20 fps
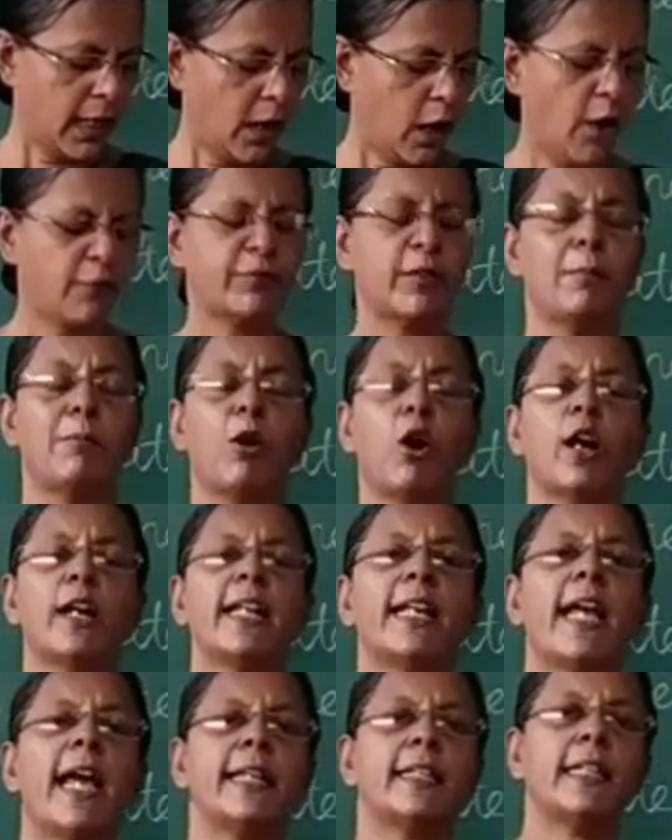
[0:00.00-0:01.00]
of the
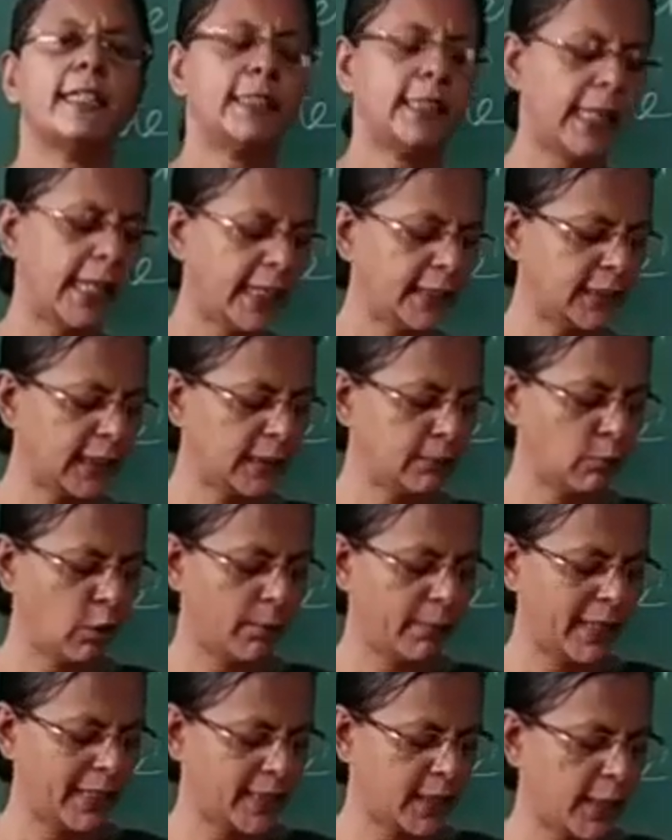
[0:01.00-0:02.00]
body, and the change in
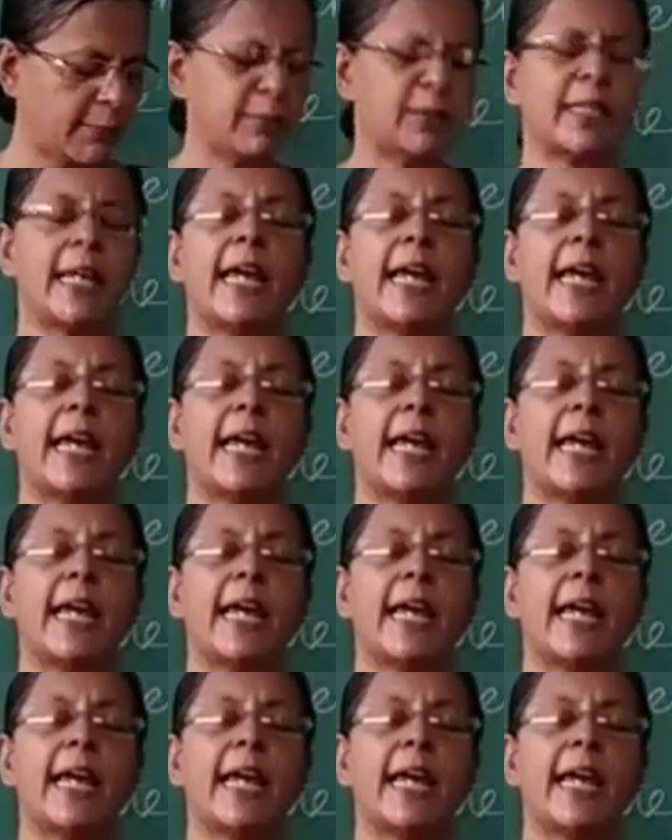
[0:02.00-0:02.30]
momentum